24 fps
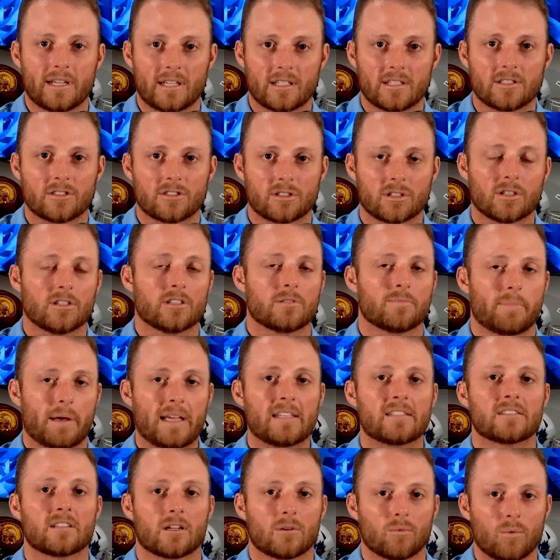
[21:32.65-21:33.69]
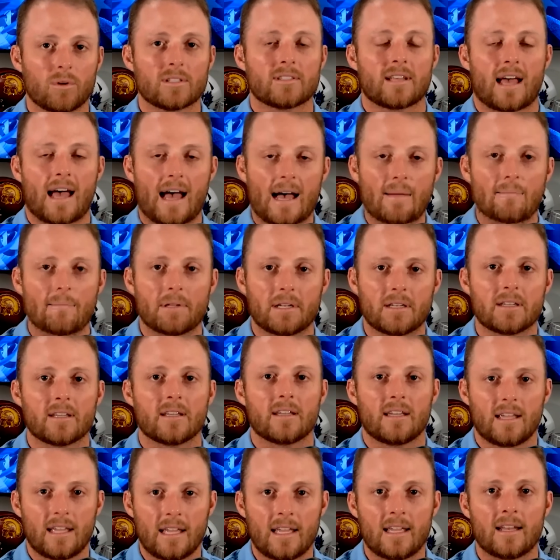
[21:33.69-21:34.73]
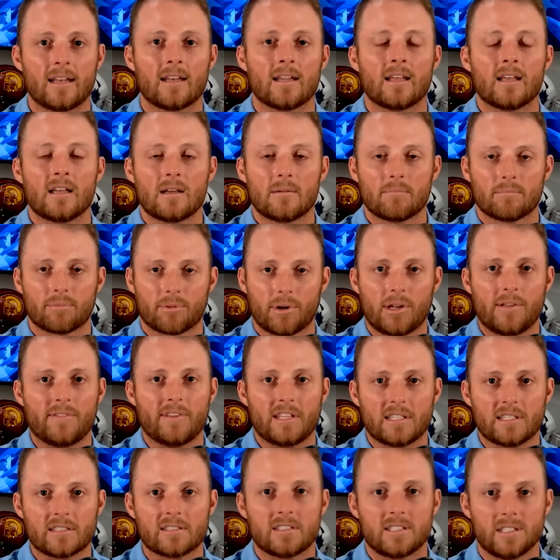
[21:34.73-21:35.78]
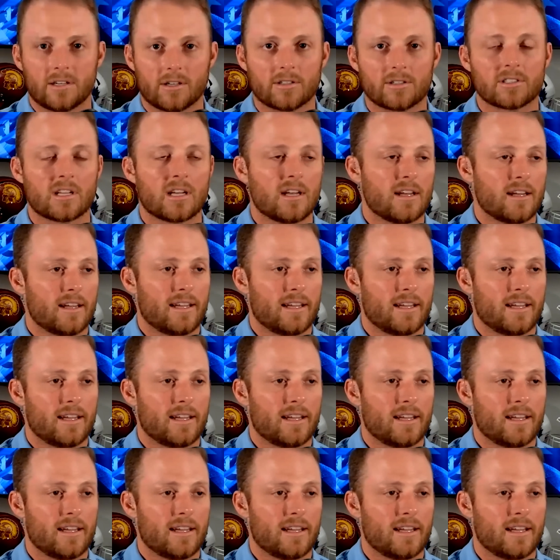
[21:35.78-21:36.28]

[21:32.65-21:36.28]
concerns based on what's happened in previous years.